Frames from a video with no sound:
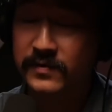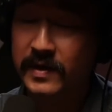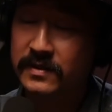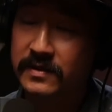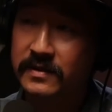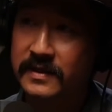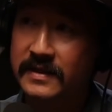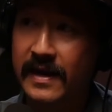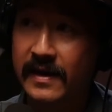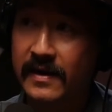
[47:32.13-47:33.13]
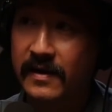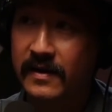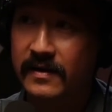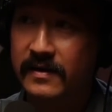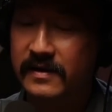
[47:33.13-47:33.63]
director today
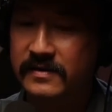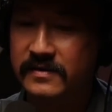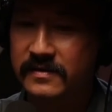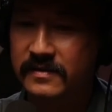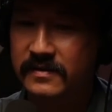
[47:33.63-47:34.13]
is.